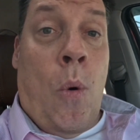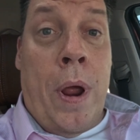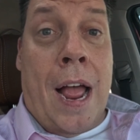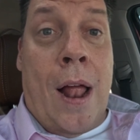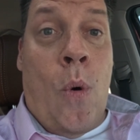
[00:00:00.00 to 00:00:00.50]

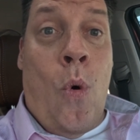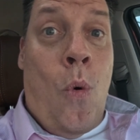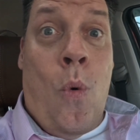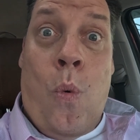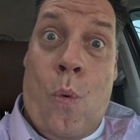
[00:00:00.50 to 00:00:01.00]
we got
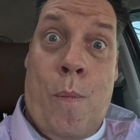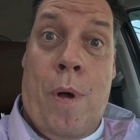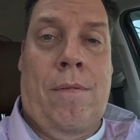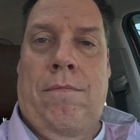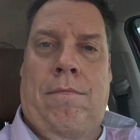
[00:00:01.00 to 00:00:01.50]
ooh
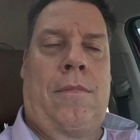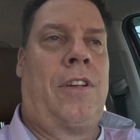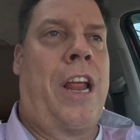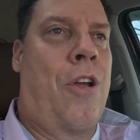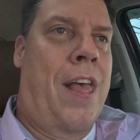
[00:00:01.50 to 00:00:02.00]

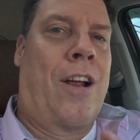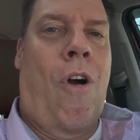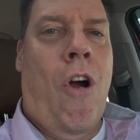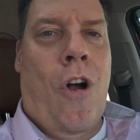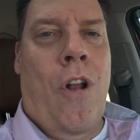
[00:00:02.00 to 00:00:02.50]
hear that
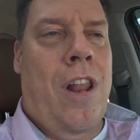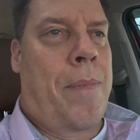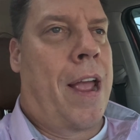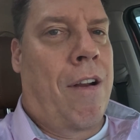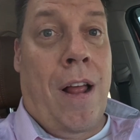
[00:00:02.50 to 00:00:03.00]
car going in the
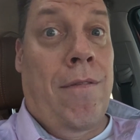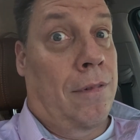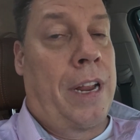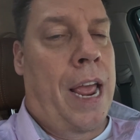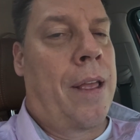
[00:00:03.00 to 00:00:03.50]
background
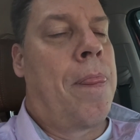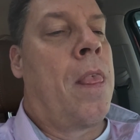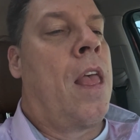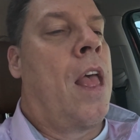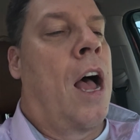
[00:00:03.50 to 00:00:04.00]
hey
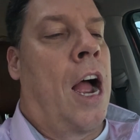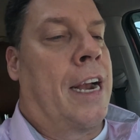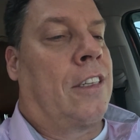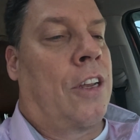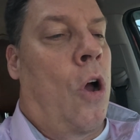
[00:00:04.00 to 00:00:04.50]
all
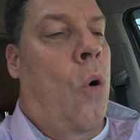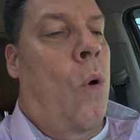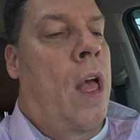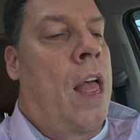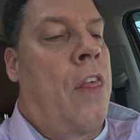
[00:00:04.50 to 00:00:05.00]
right
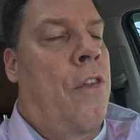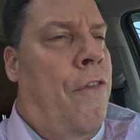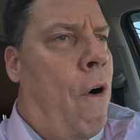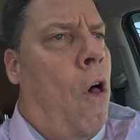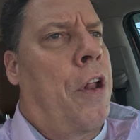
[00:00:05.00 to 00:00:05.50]
so the
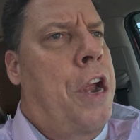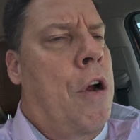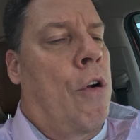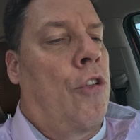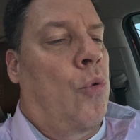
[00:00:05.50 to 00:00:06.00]
fallen
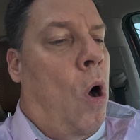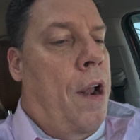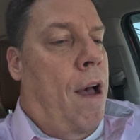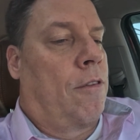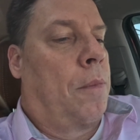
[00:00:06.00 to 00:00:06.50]
heroes
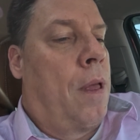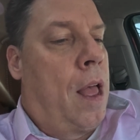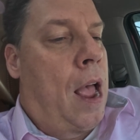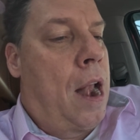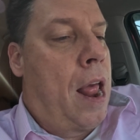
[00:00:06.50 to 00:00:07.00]
one of them
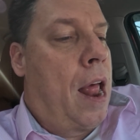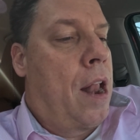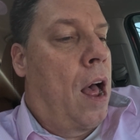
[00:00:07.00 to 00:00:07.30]
and then